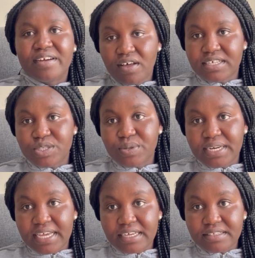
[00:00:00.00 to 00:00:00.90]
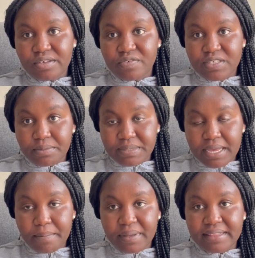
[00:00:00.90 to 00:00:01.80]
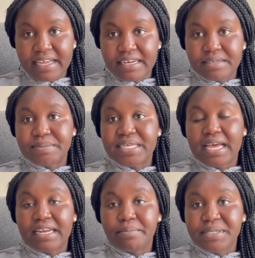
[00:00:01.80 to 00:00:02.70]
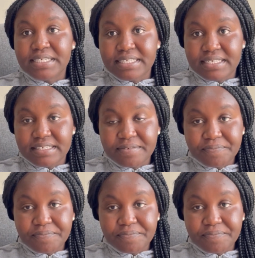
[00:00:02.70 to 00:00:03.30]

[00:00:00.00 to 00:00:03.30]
on the 28th of September, the NMC had a meeting